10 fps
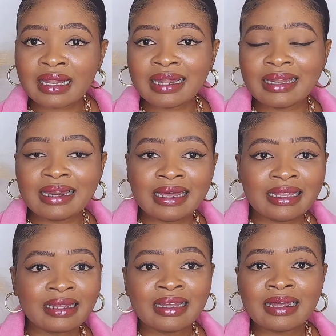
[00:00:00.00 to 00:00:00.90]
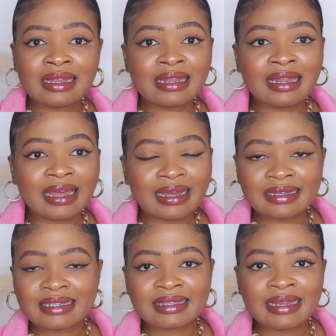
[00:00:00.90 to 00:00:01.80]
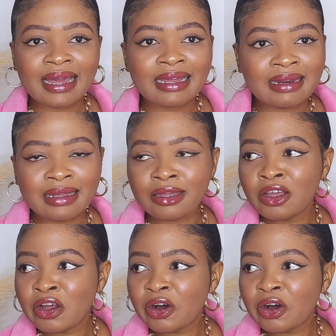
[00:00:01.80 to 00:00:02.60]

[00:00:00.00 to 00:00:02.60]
clean, nice, tidy.